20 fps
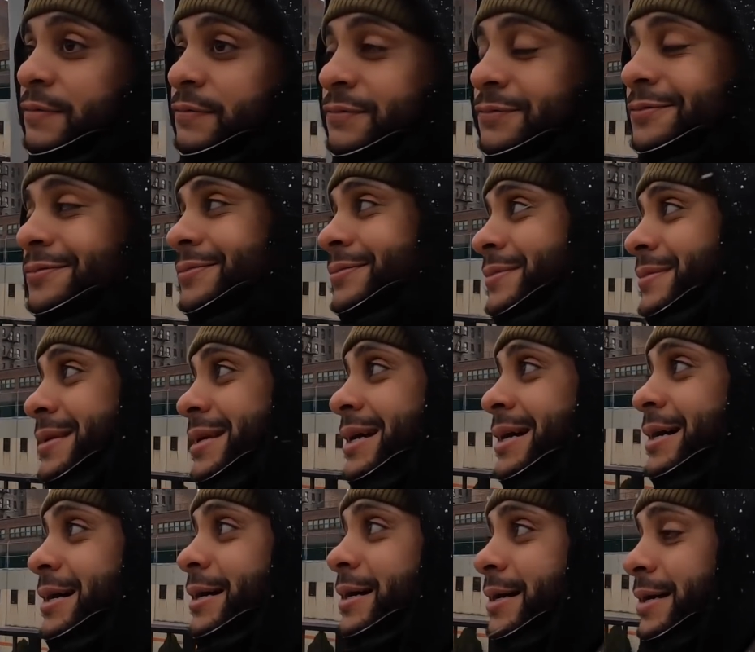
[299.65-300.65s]

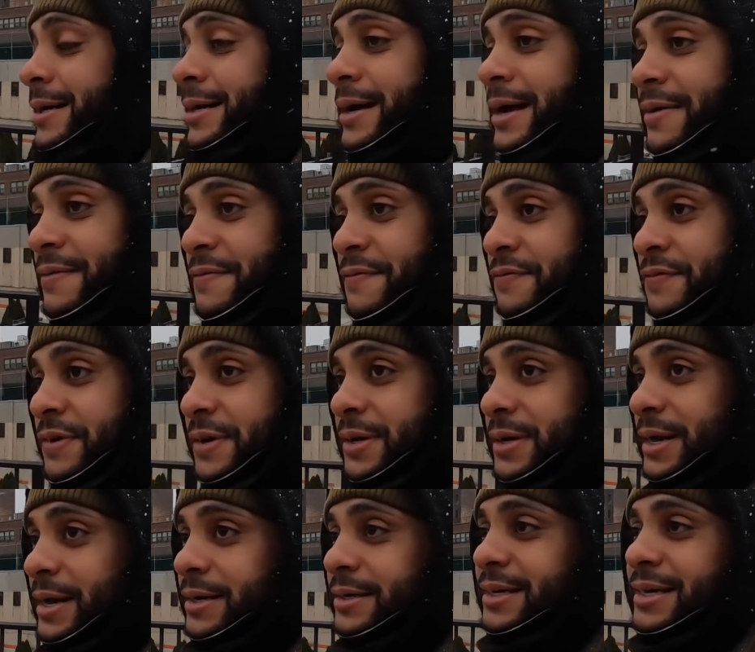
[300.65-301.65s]
I haven't
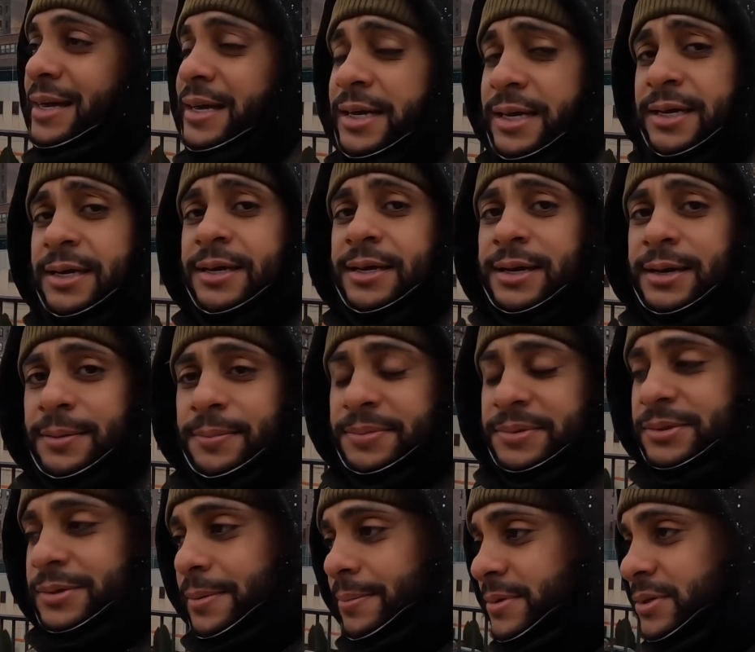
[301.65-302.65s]
figured out. Yeah, yeah, yeah. I'm,
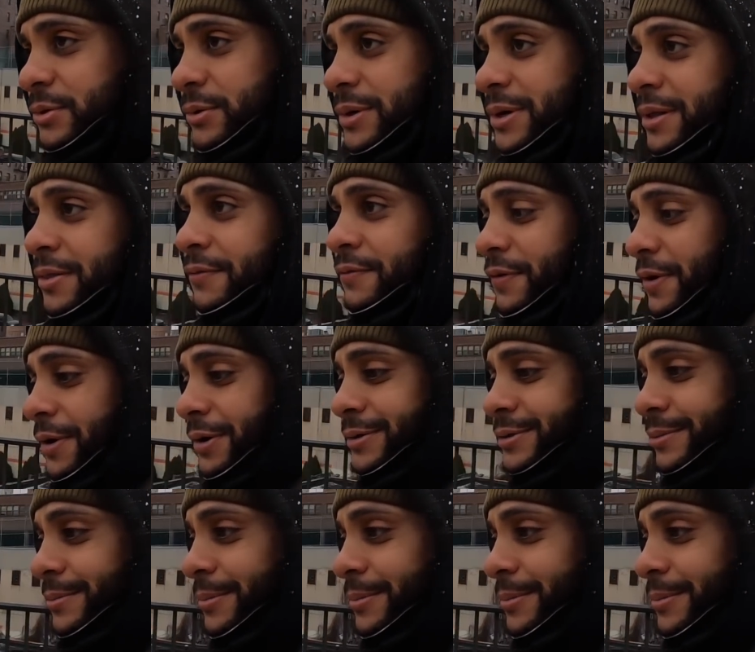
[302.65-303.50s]
I'm gonna do another vlog